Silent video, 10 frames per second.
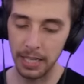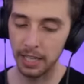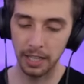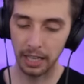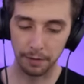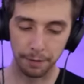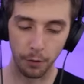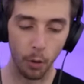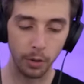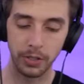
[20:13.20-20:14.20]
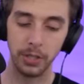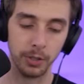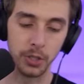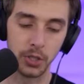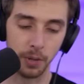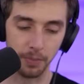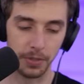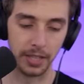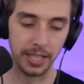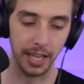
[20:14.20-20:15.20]
me like 40 or
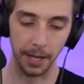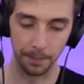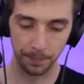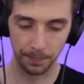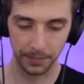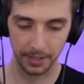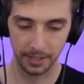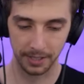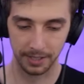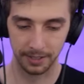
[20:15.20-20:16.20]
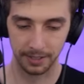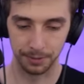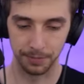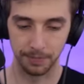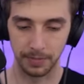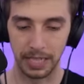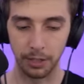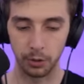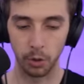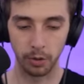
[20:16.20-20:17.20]
something here.
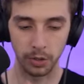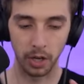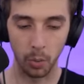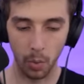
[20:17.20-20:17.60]
Lego Toro's got a